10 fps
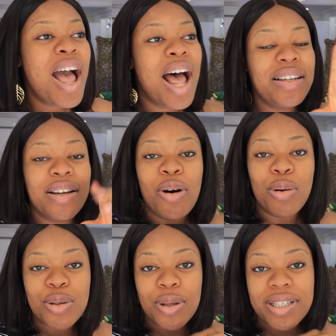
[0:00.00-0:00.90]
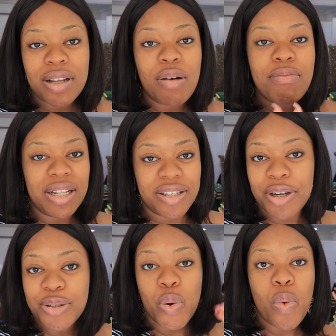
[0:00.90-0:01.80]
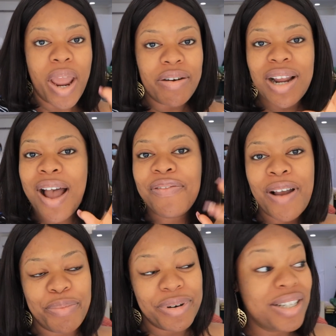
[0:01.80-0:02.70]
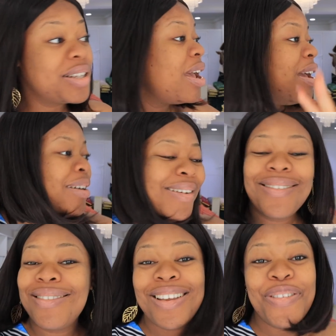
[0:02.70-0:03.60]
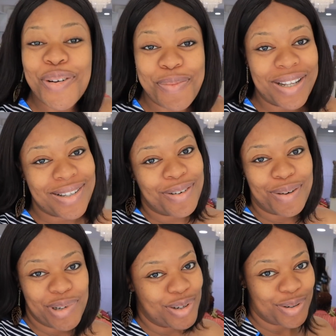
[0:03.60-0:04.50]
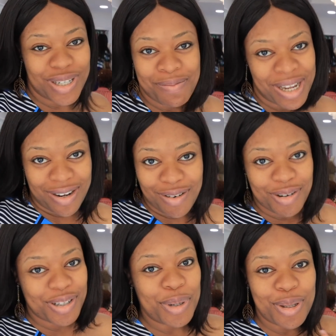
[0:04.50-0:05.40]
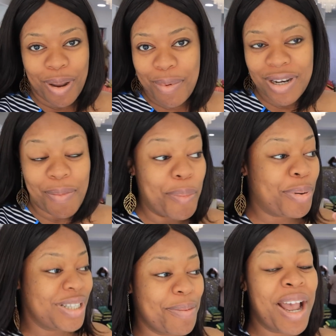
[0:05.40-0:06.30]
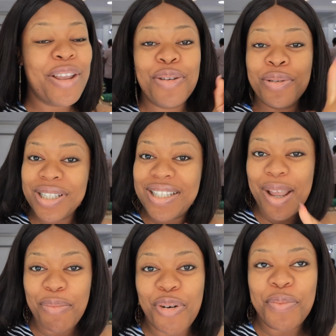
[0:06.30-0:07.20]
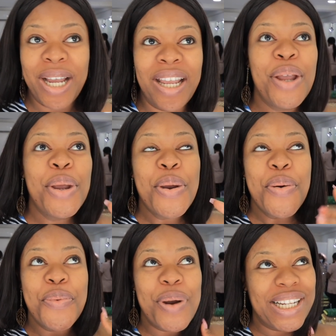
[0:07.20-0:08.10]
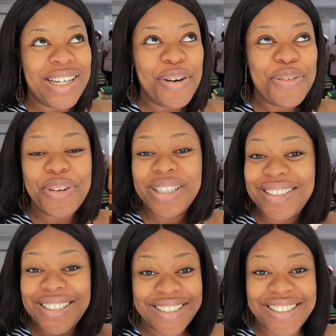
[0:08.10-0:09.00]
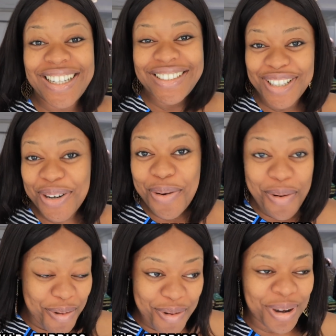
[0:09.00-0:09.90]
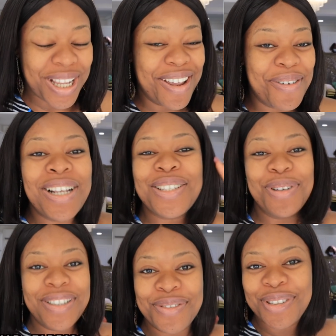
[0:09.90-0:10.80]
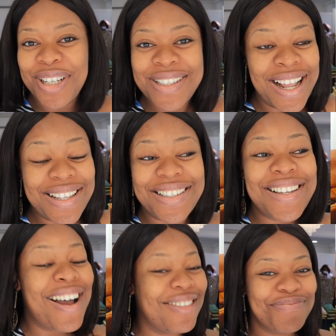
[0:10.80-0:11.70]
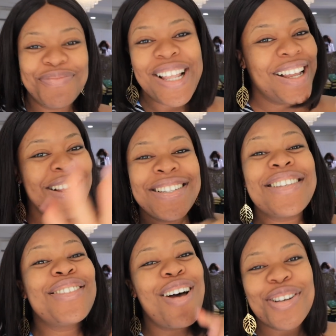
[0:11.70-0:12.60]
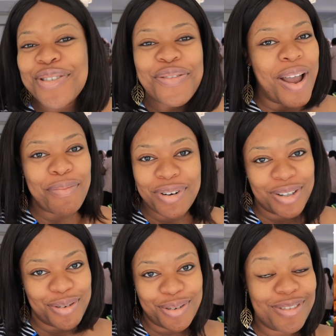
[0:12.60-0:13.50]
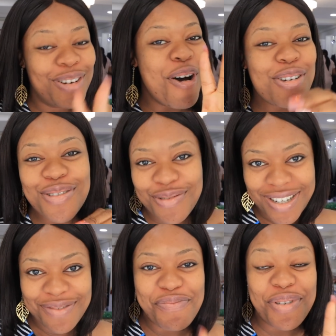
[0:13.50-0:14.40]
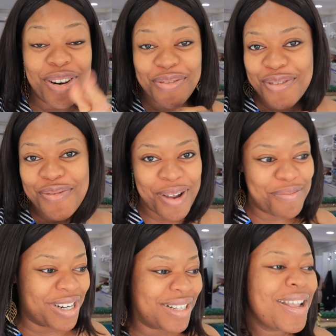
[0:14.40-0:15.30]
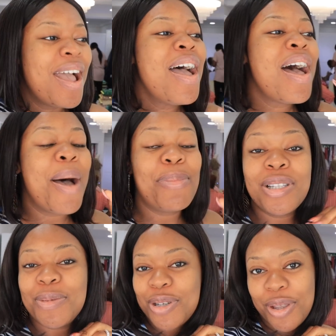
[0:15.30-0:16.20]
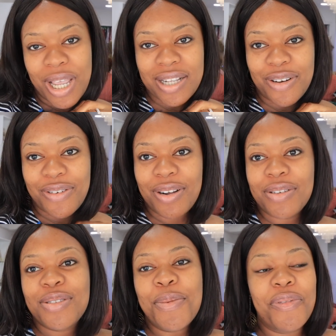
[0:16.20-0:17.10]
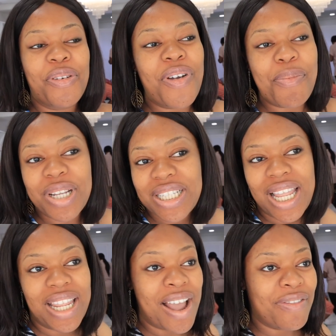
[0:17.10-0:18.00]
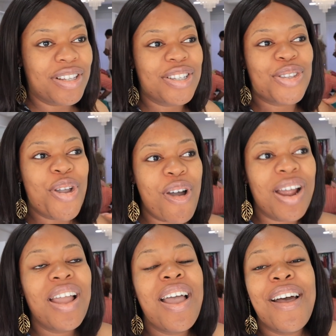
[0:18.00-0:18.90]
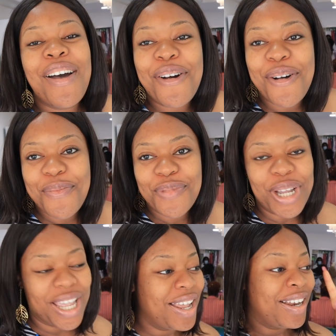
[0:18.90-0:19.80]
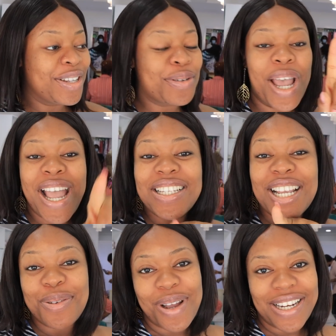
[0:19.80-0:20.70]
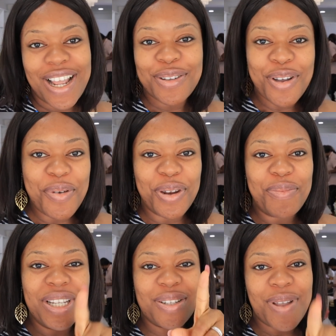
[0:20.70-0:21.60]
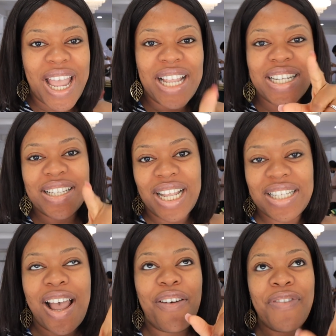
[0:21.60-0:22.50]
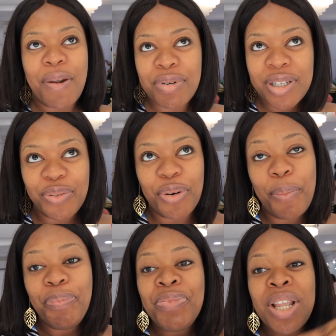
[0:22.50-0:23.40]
And they also sell materials. So Wairuka Fabrics, if you're on my Instagram, you should know them by now, because I always talk about them, I post them. I used them for my wedding outfit 6 years ago, okay, when she was even just starting. Now, see, it's luxury fabrics, so luxury, beautiful fabrics. I'm going to be showing you guys around some of the fabrics that they have in store. Okay, let's go. NJ's wedding that is coming up. This is where NJ is getting her fabrics from.